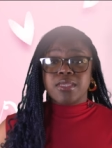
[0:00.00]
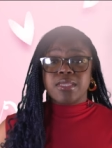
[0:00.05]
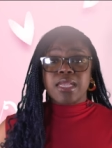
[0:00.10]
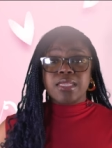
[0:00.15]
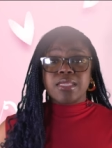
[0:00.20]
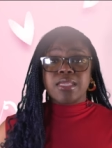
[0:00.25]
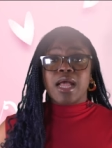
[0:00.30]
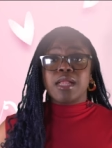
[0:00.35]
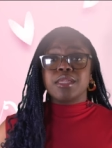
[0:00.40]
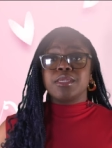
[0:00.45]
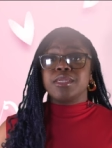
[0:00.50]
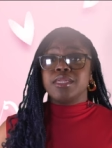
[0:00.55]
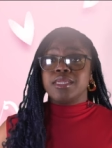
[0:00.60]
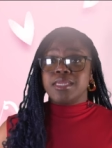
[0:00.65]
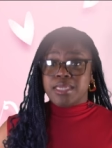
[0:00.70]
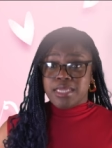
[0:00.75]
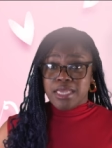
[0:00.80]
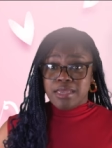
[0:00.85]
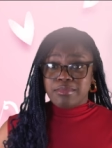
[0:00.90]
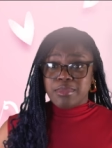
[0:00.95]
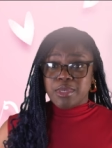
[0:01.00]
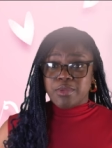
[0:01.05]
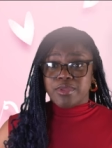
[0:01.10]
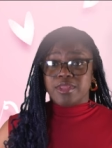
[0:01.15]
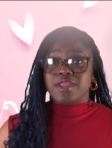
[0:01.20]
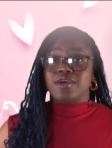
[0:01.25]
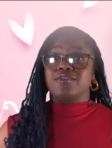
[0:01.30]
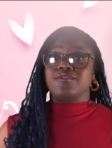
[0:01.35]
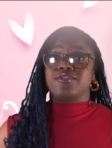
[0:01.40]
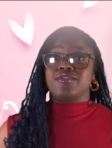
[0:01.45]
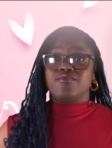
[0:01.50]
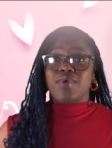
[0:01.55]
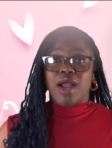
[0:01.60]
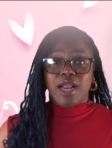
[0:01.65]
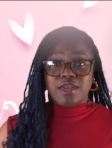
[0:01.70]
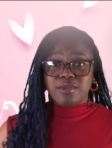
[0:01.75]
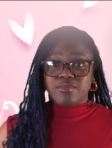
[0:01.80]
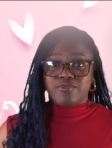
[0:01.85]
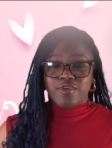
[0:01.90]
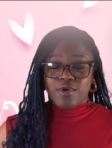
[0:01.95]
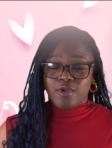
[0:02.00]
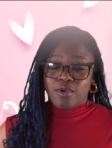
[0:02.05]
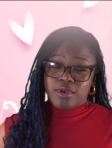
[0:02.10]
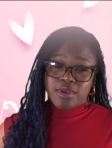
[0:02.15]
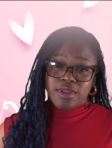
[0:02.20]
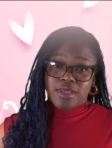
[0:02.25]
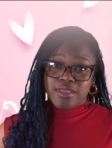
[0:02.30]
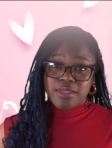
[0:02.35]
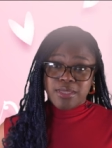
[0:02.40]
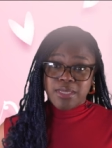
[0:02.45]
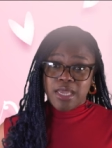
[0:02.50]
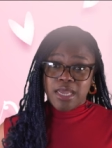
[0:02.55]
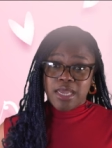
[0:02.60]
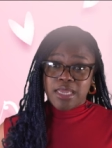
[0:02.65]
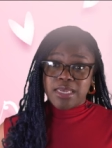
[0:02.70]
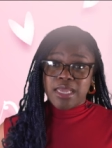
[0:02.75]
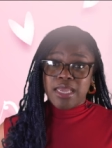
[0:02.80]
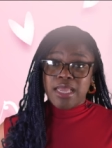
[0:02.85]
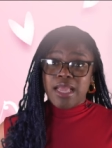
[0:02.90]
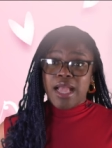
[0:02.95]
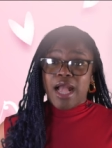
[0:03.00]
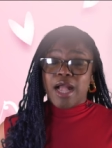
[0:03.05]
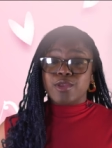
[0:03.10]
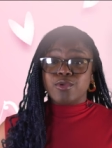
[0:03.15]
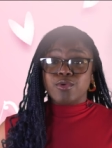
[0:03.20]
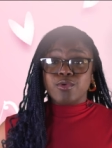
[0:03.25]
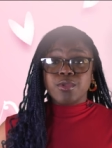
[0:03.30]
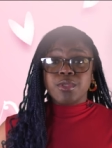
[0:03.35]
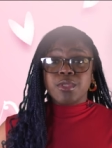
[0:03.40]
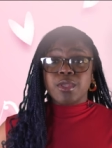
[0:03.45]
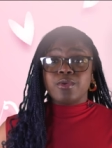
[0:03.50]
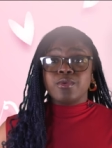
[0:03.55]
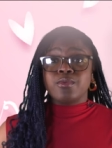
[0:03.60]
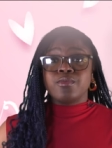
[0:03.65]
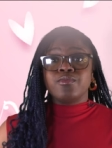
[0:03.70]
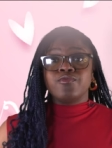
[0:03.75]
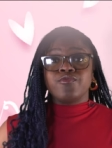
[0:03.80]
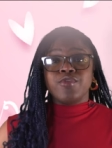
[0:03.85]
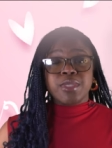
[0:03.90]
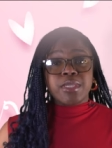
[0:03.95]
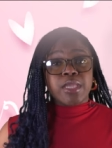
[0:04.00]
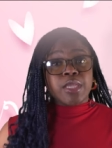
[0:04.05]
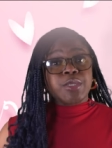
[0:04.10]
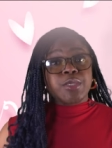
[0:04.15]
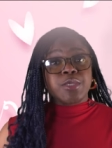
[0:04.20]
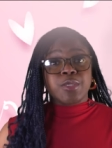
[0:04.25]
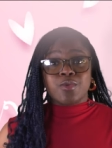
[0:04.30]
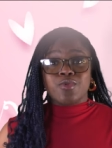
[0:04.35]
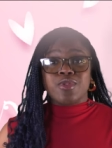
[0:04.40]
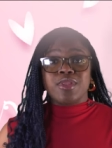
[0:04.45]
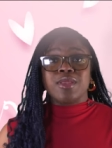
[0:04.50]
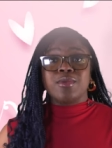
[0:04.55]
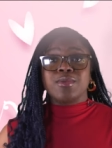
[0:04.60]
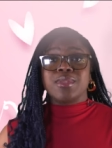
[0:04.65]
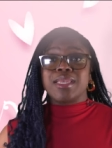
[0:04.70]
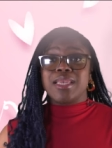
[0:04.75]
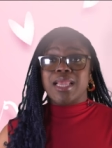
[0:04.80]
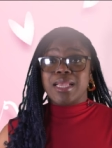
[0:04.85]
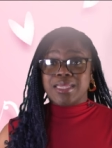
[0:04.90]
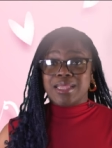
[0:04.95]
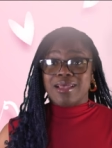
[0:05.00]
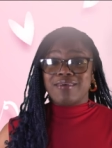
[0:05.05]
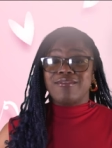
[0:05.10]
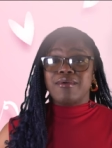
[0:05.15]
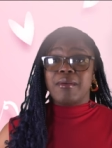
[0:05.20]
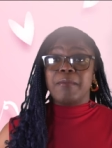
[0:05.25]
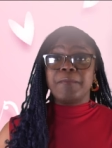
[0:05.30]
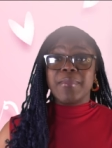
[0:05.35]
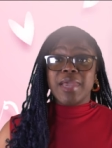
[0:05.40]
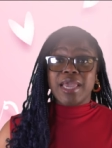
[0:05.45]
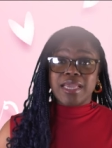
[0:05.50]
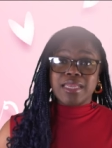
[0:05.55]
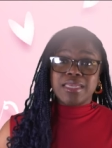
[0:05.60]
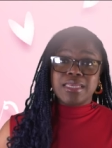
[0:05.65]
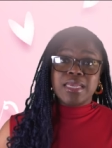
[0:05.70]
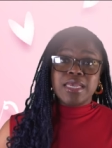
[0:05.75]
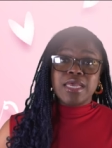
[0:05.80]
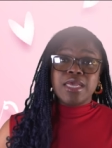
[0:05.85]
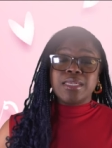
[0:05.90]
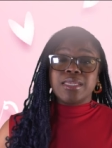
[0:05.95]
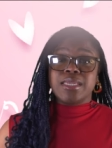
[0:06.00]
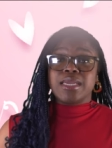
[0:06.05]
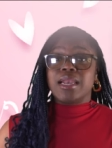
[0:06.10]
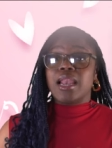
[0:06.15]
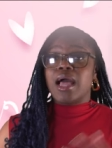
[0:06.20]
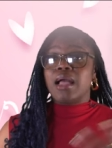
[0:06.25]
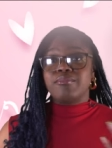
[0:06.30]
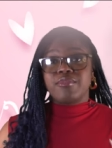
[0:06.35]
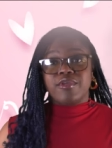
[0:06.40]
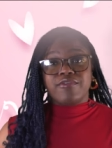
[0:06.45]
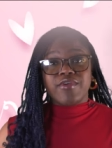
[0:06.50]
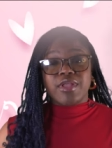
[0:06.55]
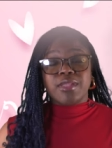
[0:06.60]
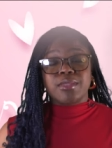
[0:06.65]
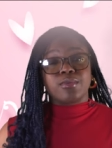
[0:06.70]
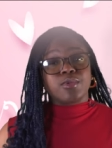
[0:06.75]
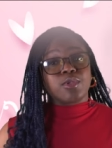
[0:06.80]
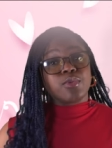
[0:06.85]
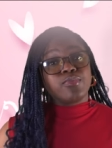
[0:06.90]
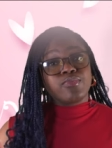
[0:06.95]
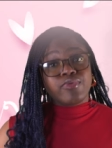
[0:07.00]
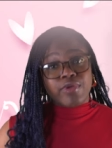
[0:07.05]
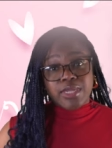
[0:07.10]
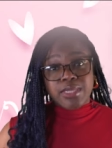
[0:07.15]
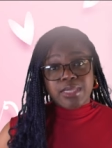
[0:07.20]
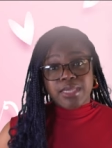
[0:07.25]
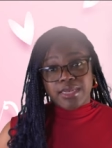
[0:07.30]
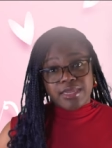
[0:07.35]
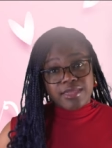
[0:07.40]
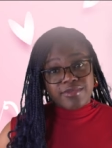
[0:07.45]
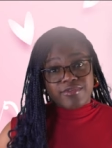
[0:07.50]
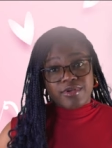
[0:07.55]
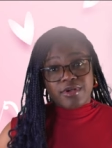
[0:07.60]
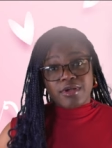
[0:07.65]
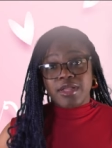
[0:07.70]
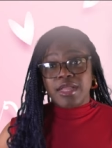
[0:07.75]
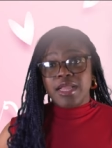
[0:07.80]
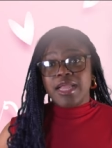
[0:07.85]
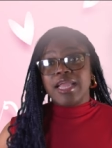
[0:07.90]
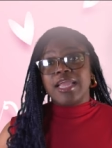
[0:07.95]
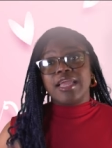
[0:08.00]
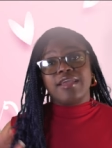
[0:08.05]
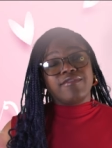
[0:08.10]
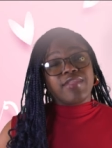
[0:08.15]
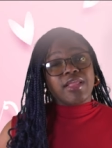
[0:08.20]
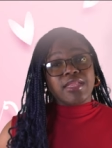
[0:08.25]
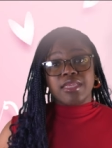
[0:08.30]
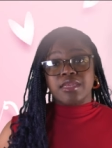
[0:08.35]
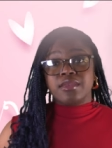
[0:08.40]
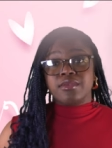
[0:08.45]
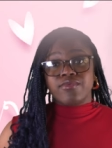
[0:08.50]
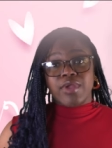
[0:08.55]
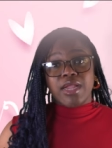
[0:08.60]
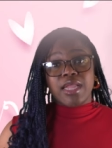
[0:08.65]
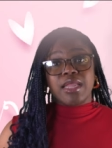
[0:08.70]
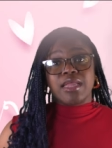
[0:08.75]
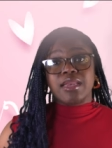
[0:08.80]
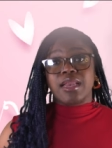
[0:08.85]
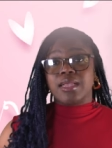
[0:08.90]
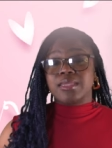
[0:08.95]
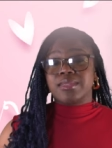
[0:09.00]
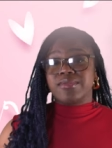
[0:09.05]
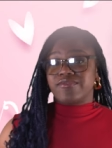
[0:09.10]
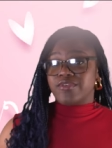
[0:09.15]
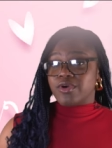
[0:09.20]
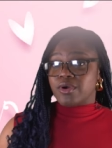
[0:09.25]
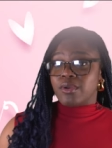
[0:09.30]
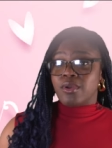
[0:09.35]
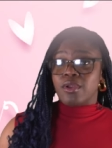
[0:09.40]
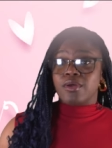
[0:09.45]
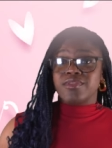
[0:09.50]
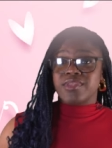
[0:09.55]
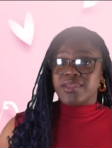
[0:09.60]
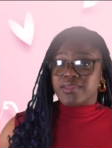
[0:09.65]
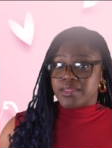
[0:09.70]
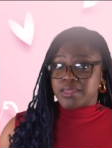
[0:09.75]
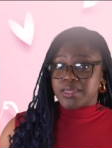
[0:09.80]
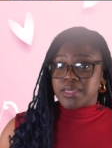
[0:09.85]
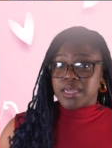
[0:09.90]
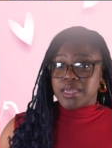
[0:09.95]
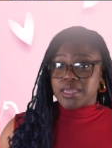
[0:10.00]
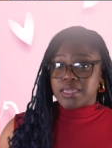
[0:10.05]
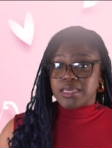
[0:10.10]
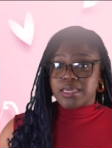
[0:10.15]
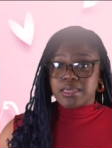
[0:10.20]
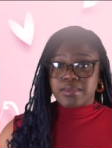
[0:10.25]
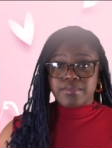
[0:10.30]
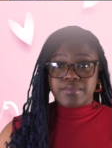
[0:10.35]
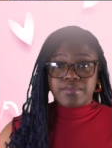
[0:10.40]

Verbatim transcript: the sensor actually dimmed when there was a random vole on the other side, and also researchers saw that there was less effort made to climb the fence or to press the lever if they didn't recognise the vole on the other side.